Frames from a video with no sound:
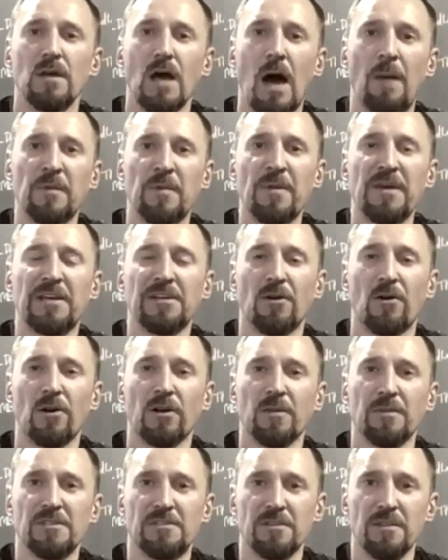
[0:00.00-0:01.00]
I'm going to make an
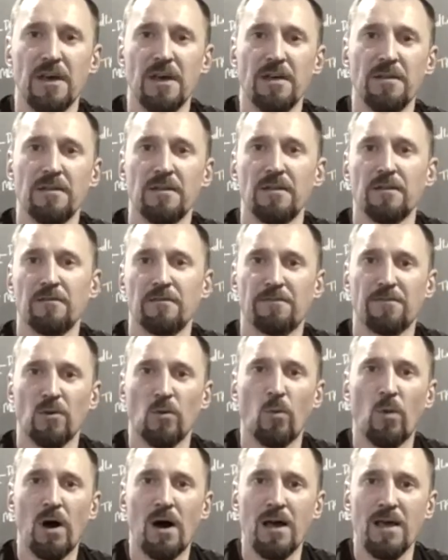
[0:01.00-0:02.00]
argument today for
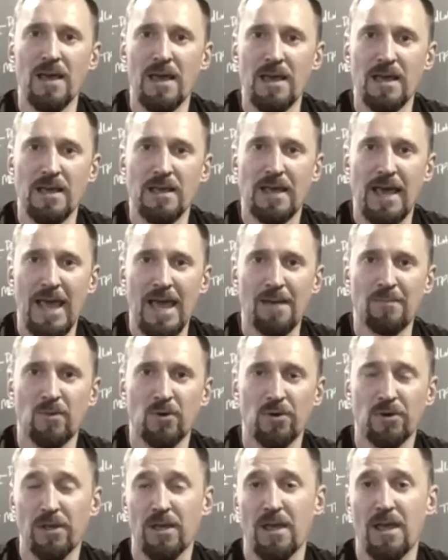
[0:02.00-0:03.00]
why a
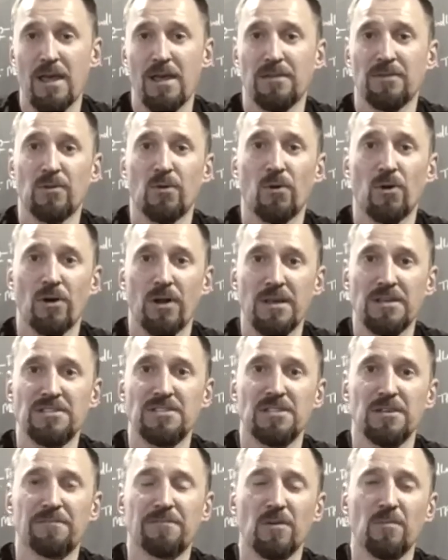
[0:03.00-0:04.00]
cambered and or a
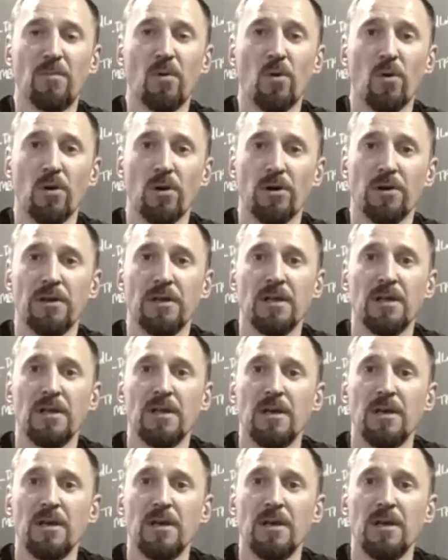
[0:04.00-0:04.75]
stiffer board